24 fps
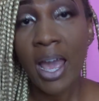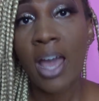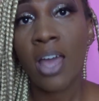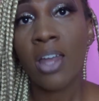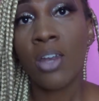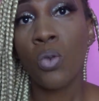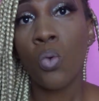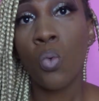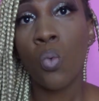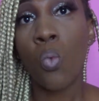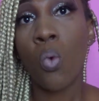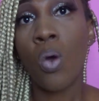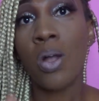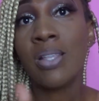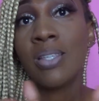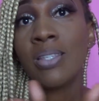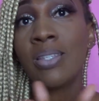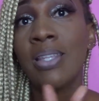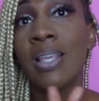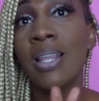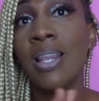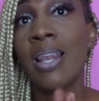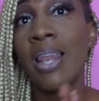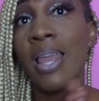and
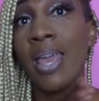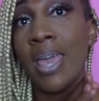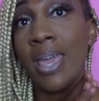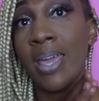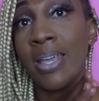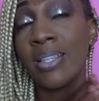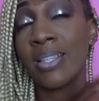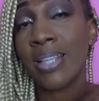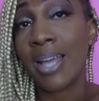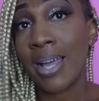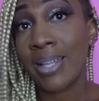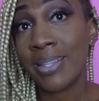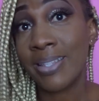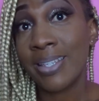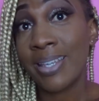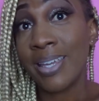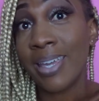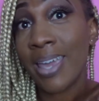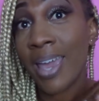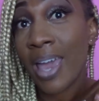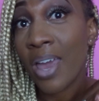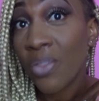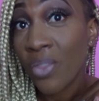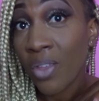once the legs are
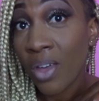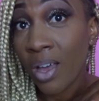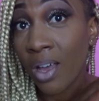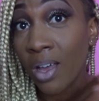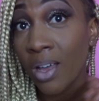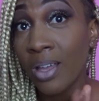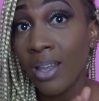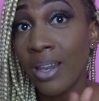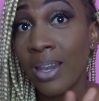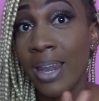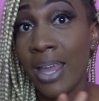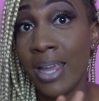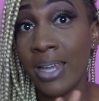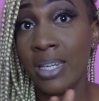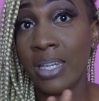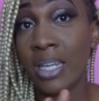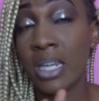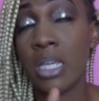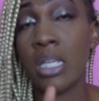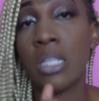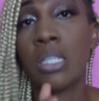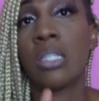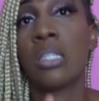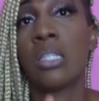together like
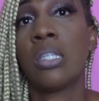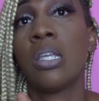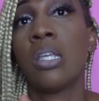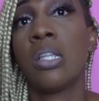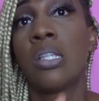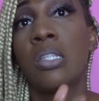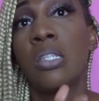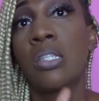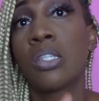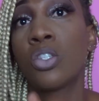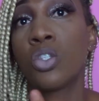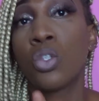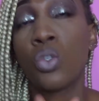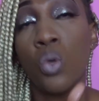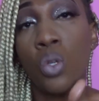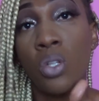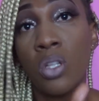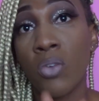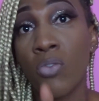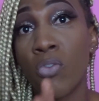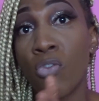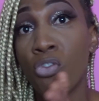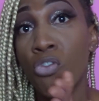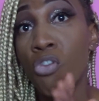this, it's sort
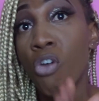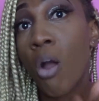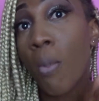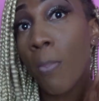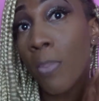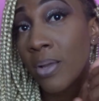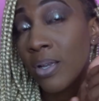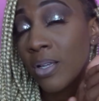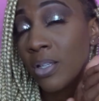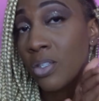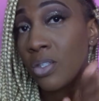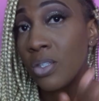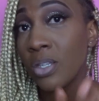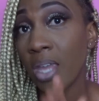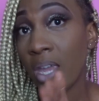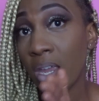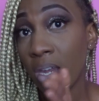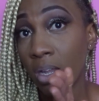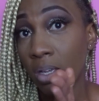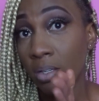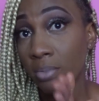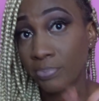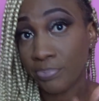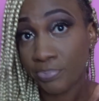of rub
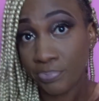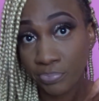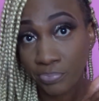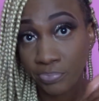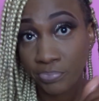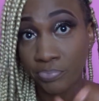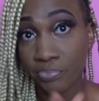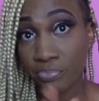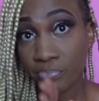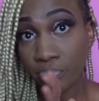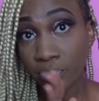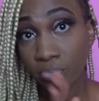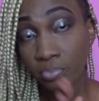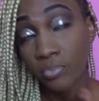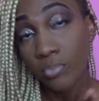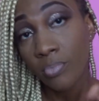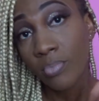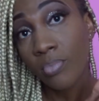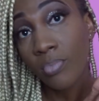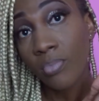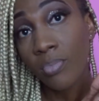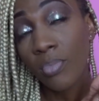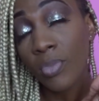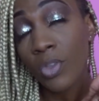together.
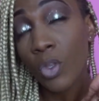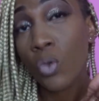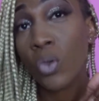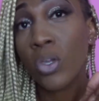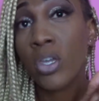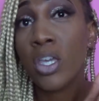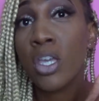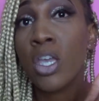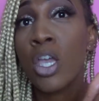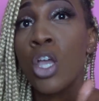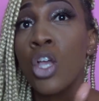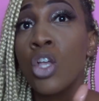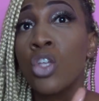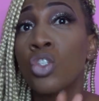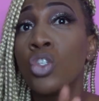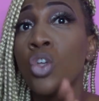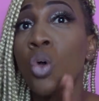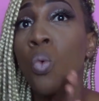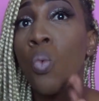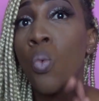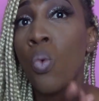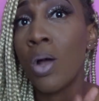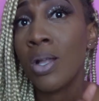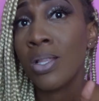Okay,
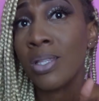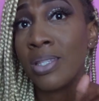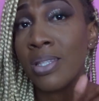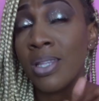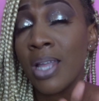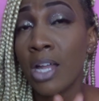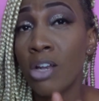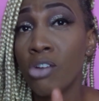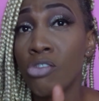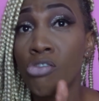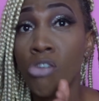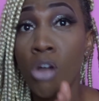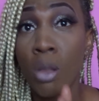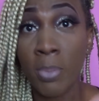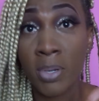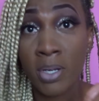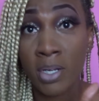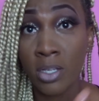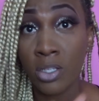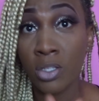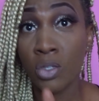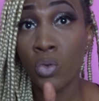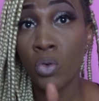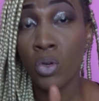so once that
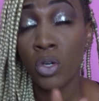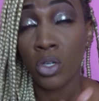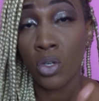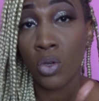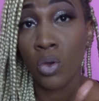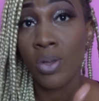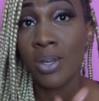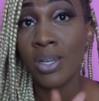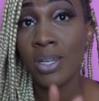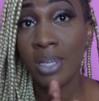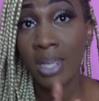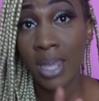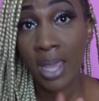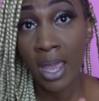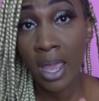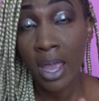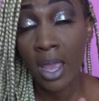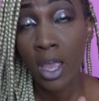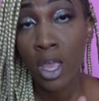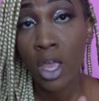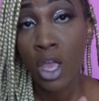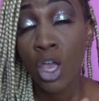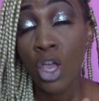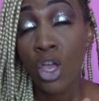rubbing is going on
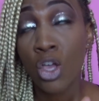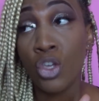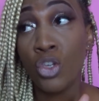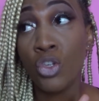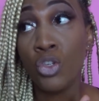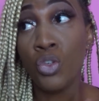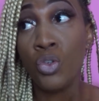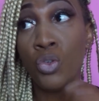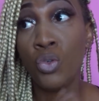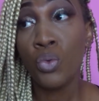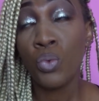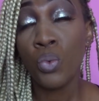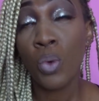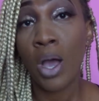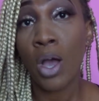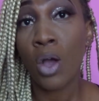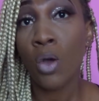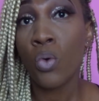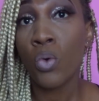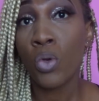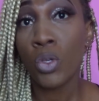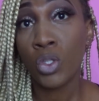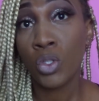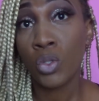there, you are
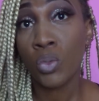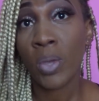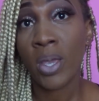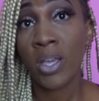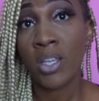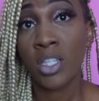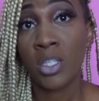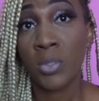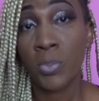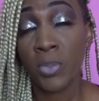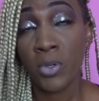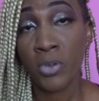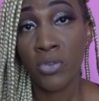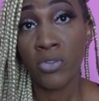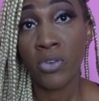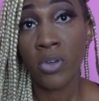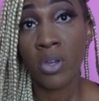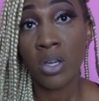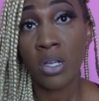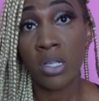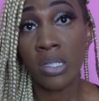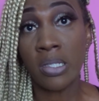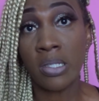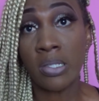going to
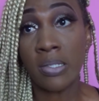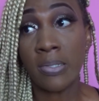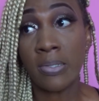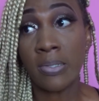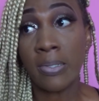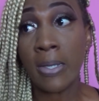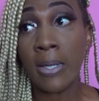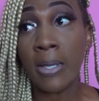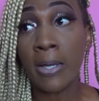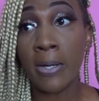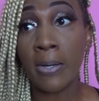experience